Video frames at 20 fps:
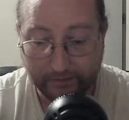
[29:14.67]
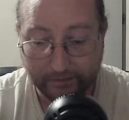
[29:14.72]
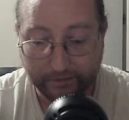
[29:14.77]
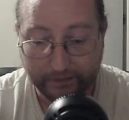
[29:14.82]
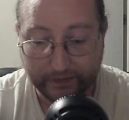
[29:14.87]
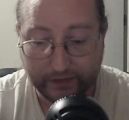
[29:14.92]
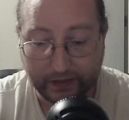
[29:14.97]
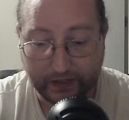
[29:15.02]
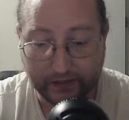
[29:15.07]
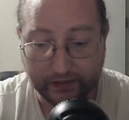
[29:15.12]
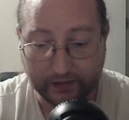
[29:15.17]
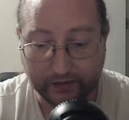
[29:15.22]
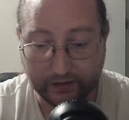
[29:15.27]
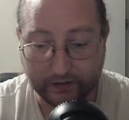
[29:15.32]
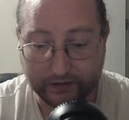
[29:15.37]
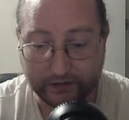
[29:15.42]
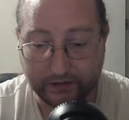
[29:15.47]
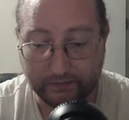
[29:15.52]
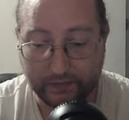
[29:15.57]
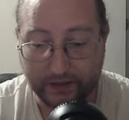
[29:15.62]
He
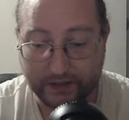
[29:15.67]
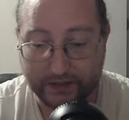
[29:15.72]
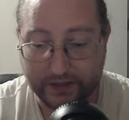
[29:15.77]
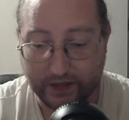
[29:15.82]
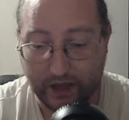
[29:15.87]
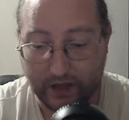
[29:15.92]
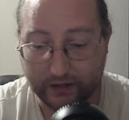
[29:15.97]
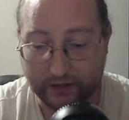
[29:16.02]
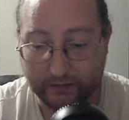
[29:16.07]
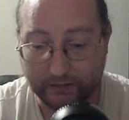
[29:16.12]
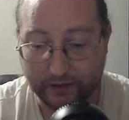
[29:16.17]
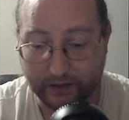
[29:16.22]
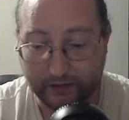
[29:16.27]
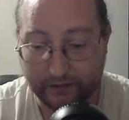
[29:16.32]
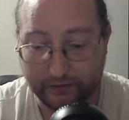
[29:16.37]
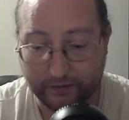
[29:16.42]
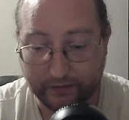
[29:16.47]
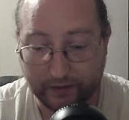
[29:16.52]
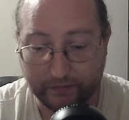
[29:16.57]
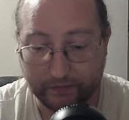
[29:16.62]
looked at me solemnly
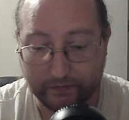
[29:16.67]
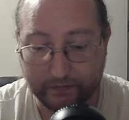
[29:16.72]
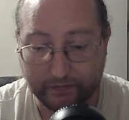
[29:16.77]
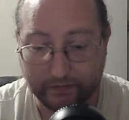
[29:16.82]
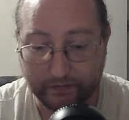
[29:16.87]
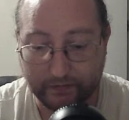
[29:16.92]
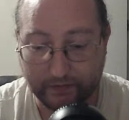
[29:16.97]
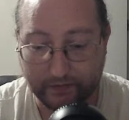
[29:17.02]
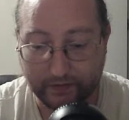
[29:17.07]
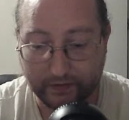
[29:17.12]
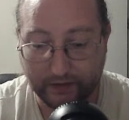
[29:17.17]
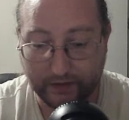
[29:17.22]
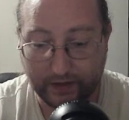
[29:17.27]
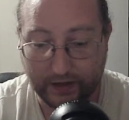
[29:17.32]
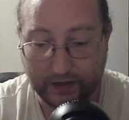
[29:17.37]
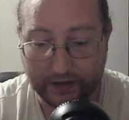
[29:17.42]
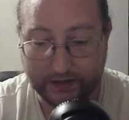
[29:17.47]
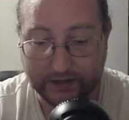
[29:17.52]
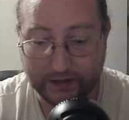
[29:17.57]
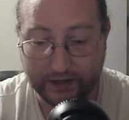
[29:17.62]
from
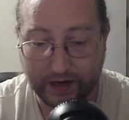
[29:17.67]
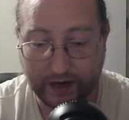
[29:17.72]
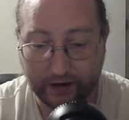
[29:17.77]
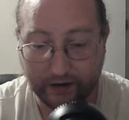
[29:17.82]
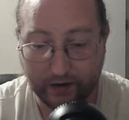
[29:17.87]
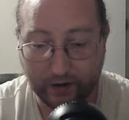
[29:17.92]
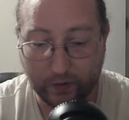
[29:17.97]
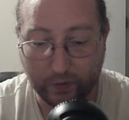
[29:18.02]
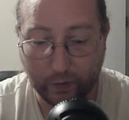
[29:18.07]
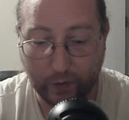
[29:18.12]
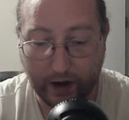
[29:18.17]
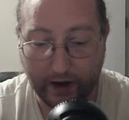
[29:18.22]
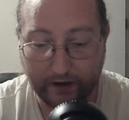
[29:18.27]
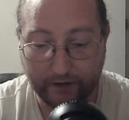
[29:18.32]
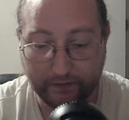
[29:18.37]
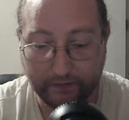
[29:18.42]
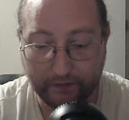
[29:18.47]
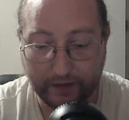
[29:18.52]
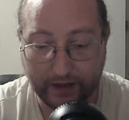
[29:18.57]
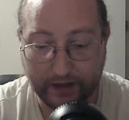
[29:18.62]
his narrow white
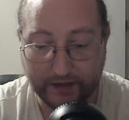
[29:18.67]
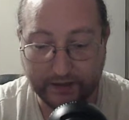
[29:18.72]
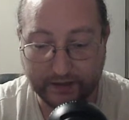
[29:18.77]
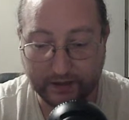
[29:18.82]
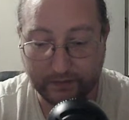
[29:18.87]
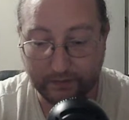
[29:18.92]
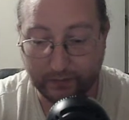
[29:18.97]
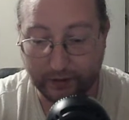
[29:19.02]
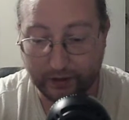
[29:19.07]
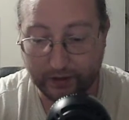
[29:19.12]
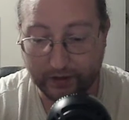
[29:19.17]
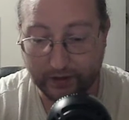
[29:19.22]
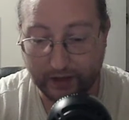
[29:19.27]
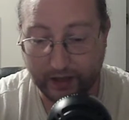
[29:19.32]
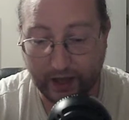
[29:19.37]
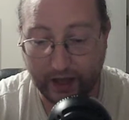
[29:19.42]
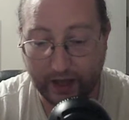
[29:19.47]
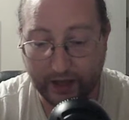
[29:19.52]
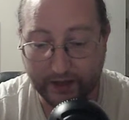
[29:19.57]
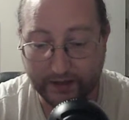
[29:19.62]
face and burning
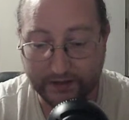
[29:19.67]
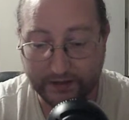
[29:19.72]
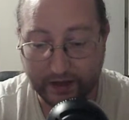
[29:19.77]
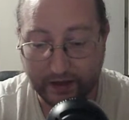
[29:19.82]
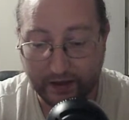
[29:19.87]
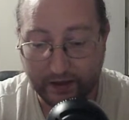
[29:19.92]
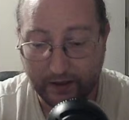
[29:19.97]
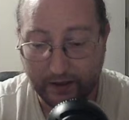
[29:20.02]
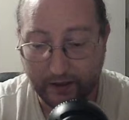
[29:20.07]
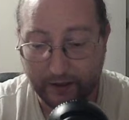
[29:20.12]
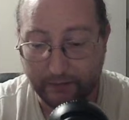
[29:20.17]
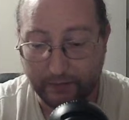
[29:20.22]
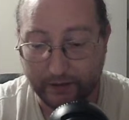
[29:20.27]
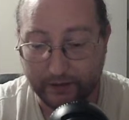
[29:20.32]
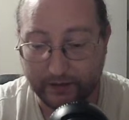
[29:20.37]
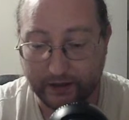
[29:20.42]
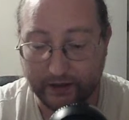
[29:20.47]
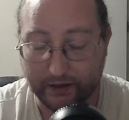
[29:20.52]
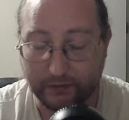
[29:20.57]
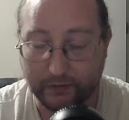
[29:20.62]
eyes,
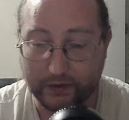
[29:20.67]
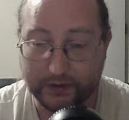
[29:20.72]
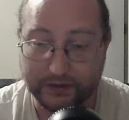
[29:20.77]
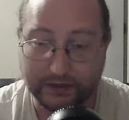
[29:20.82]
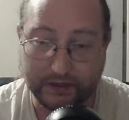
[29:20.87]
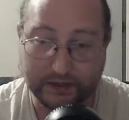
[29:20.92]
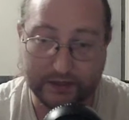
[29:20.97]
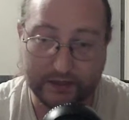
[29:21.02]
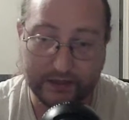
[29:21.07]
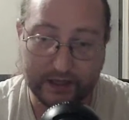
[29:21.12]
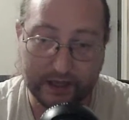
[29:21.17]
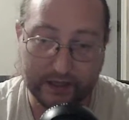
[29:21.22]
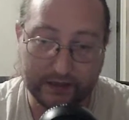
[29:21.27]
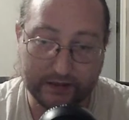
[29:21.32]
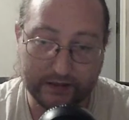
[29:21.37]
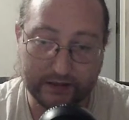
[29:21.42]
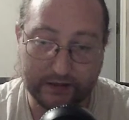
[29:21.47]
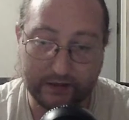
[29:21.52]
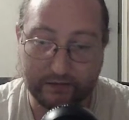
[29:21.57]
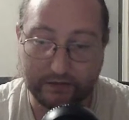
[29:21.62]
but there was a
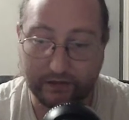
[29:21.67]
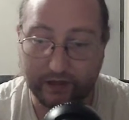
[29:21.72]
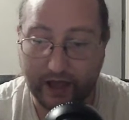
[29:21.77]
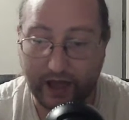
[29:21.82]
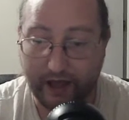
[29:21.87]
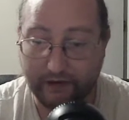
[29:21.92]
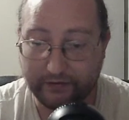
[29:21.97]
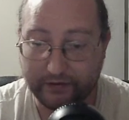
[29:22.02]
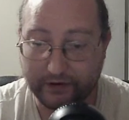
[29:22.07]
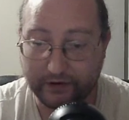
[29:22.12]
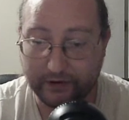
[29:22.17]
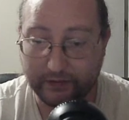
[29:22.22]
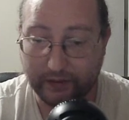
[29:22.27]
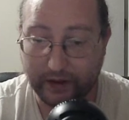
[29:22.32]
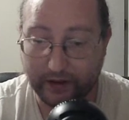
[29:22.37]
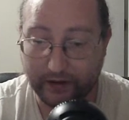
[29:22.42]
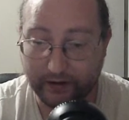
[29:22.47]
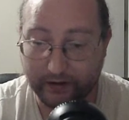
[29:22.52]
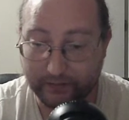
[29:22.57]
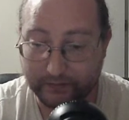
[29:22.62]
sense of laughter
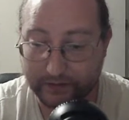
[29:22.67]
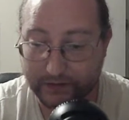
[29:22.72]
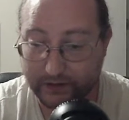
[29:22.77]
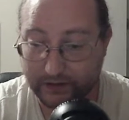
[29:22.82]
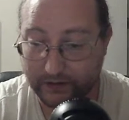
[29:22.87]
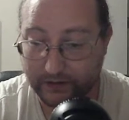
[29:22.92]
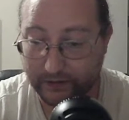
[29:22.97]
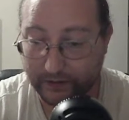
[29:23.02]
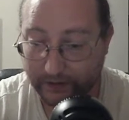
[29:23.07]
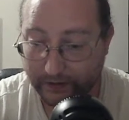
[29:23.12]
about him, too.